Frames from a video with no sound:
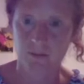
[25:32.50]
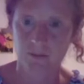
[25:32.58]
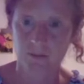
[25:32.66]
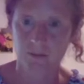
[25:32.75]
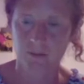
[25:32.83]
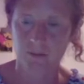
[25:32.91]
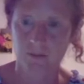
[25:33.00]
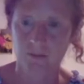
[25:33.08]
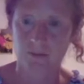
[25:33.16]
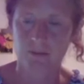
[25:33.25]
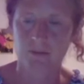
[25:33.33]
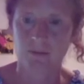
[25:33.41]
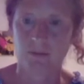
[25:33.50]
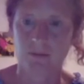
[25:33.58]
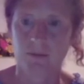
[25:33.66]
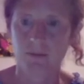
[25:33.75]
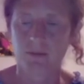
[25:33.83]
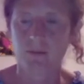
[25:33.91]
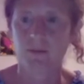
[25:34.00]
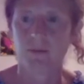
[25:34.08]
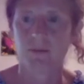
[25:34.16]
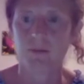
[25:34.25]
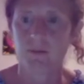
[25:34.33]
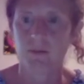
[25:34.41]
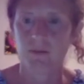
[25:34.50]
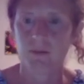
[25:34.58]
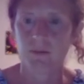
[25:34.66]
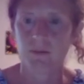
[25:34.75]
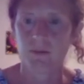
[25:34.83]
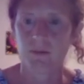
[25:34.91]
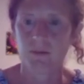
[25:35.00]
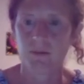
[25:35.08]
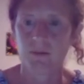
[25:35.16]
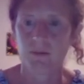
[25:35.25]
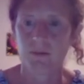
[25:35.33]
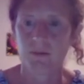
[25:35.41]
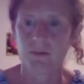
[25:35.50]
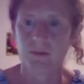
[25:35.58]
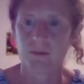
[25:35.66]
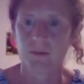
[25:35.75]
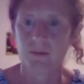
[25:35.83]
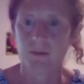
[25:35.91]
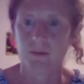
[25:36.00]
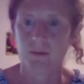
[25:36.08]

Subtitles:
(not speaking)